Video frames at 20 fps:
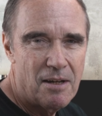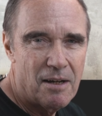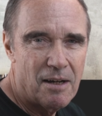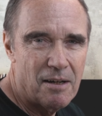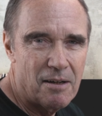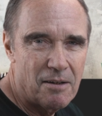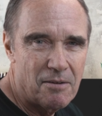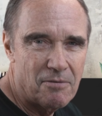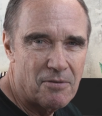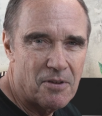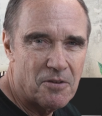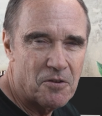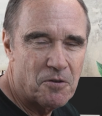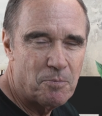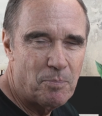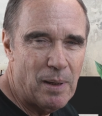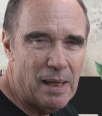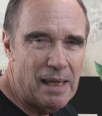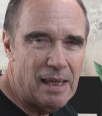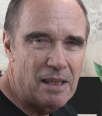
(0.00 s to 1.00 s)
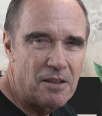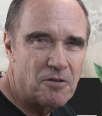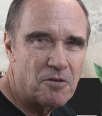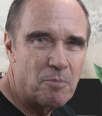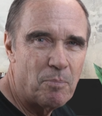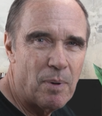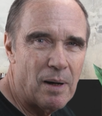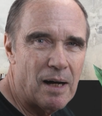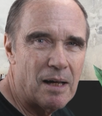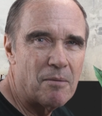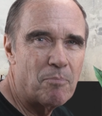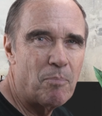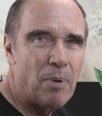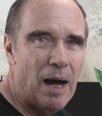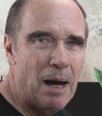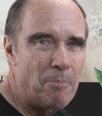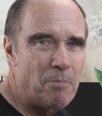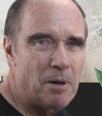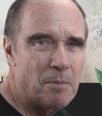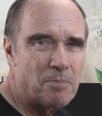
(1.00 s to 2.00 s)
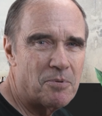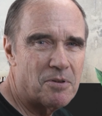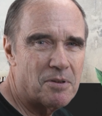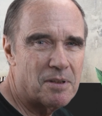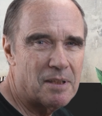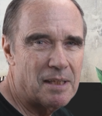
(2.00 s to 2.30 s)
of the space, but pop-ups